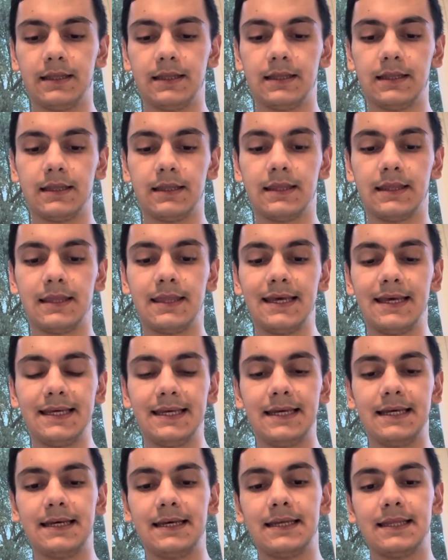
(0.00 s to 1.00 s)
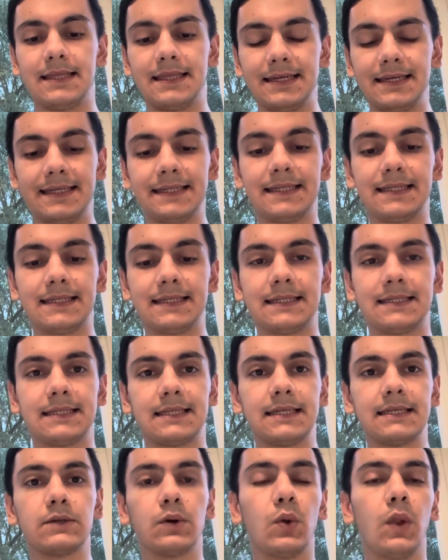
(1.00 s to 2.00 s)

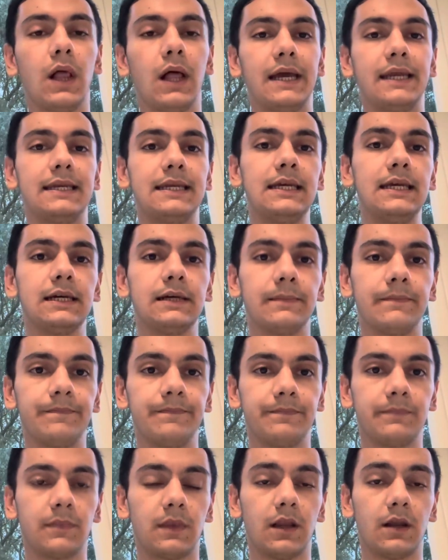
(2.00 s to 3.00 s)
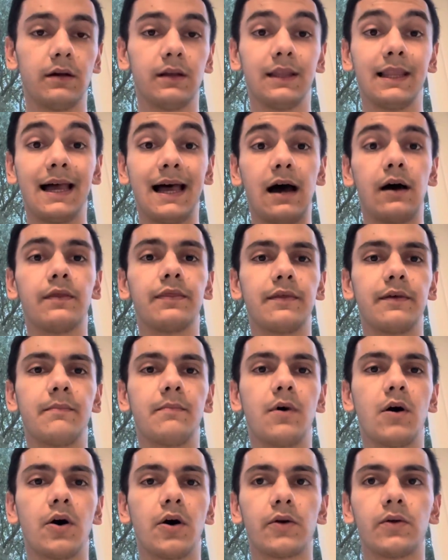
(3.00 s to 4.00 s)
this whole idea allowed the
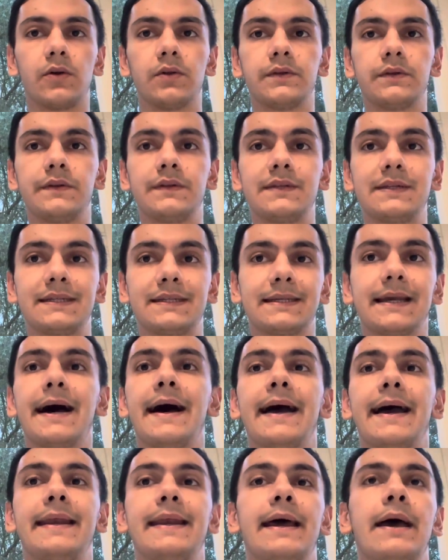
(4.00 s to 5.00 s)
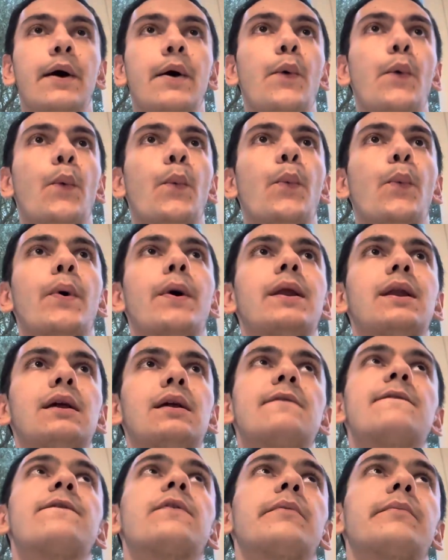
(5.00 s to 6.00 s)
model to decide what
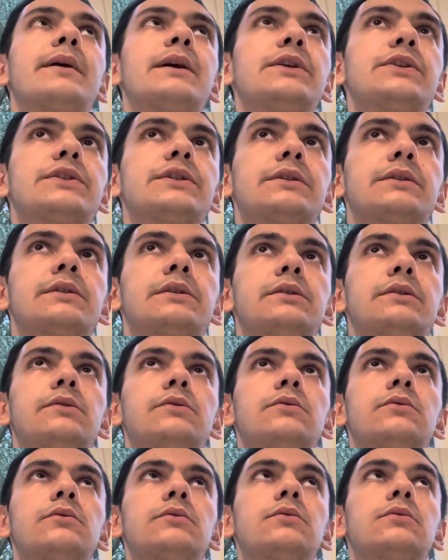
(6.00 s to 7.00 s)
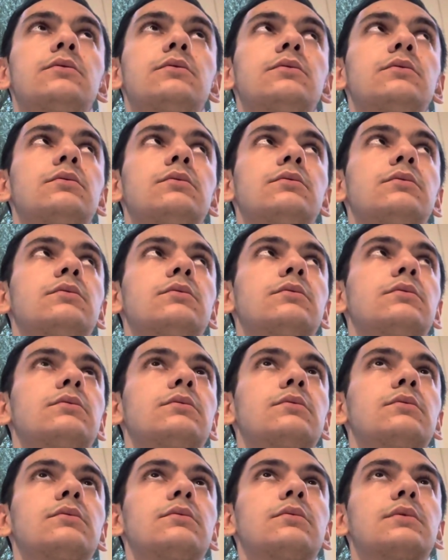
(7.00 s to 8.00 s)
information to
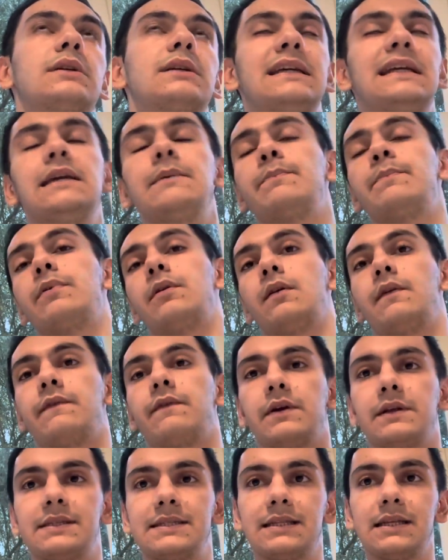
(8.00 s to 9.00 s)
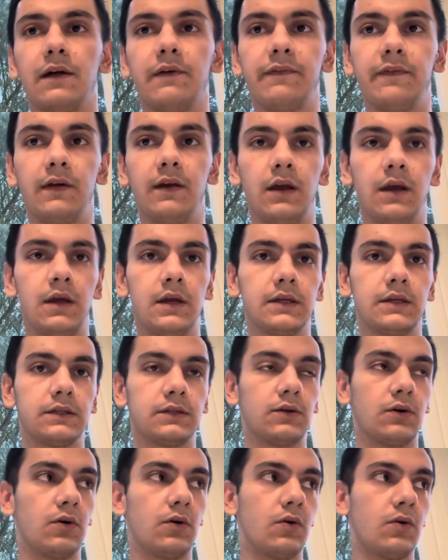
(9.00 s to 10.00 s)
keep for itself.
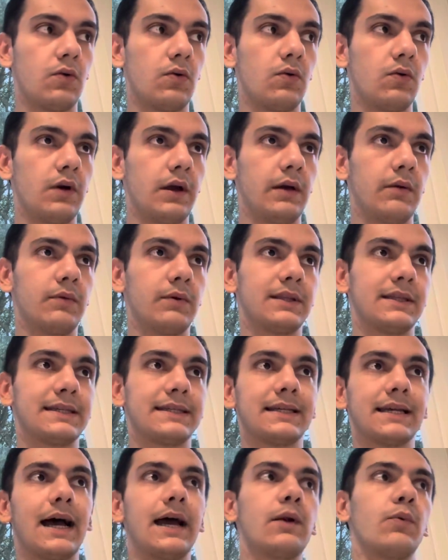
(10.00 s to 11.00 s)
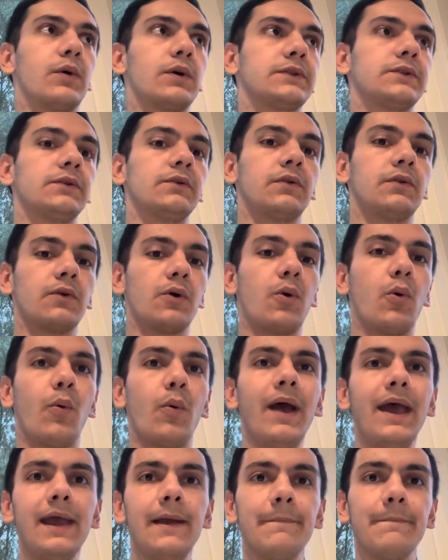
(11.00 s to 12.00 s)
So it would decide what to throw
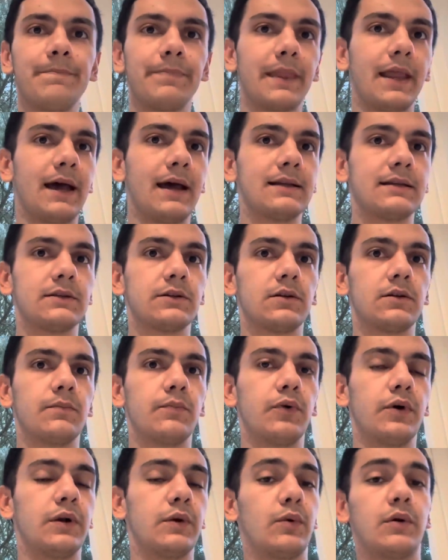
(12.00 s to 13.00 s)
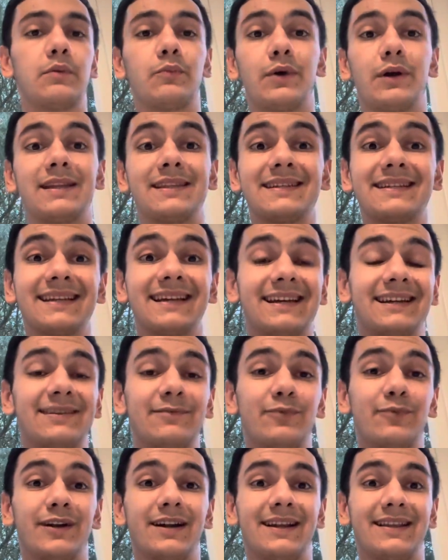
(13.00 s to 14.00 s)
away at a certain point, what
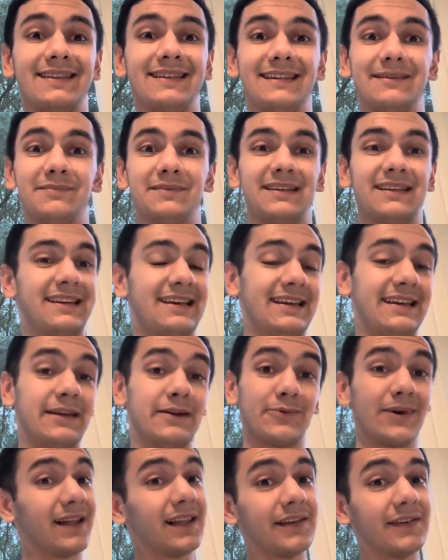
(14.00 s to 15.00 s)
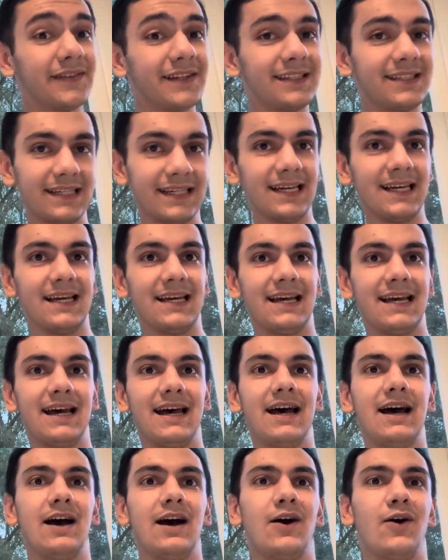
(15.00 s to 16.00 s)
it deemed irrelevant,
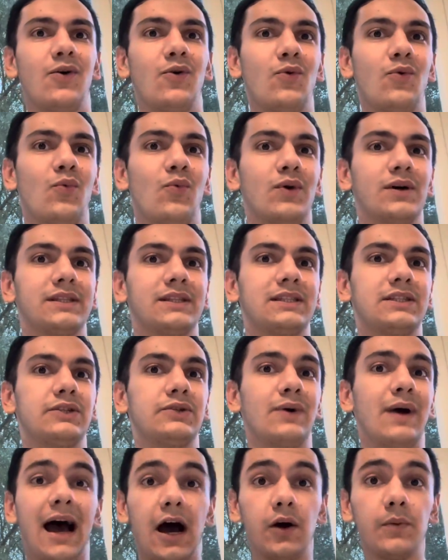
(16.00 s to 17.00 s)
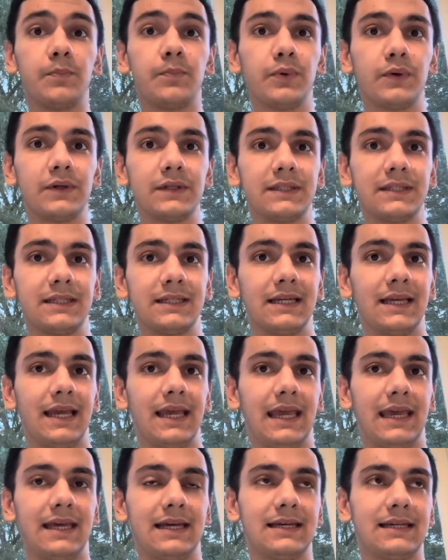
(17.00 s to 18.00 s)
what to output,
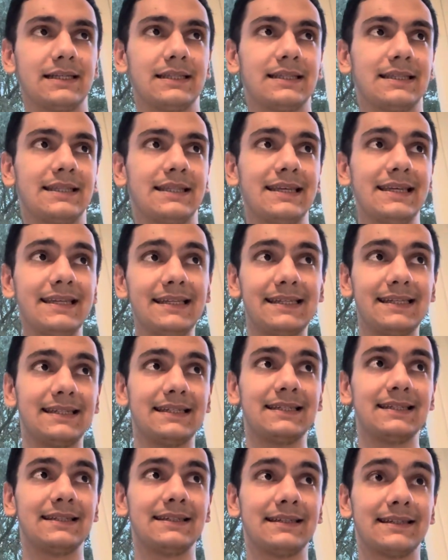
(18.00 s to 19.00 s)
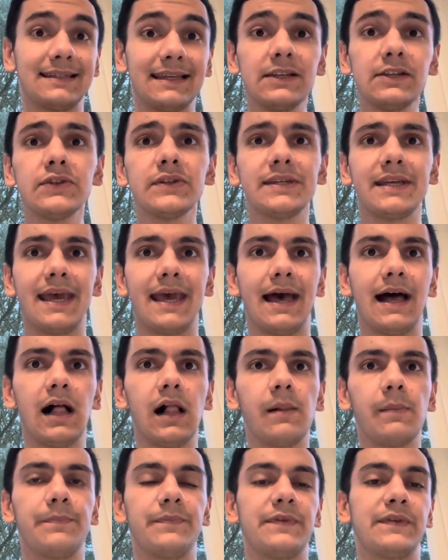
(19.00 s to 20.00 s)
and this essentially
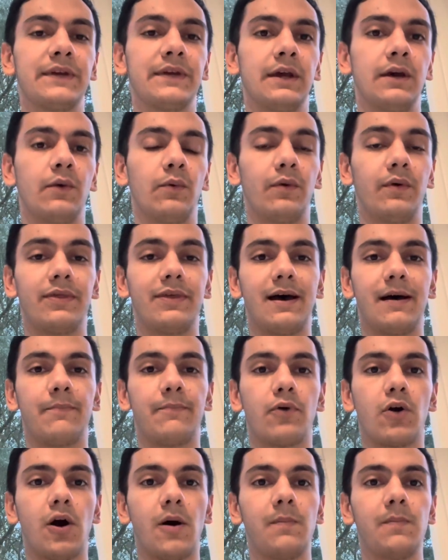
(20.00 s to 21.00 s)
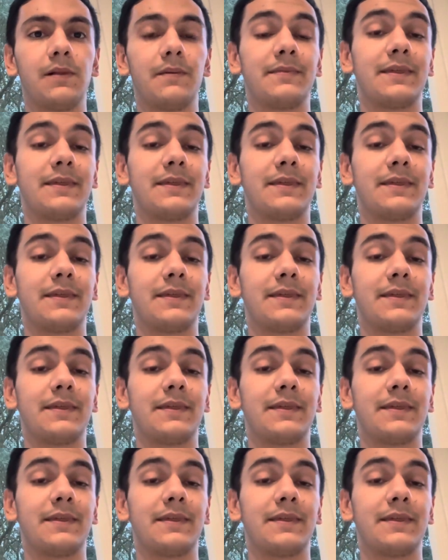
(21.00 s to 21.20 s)
helped with that problem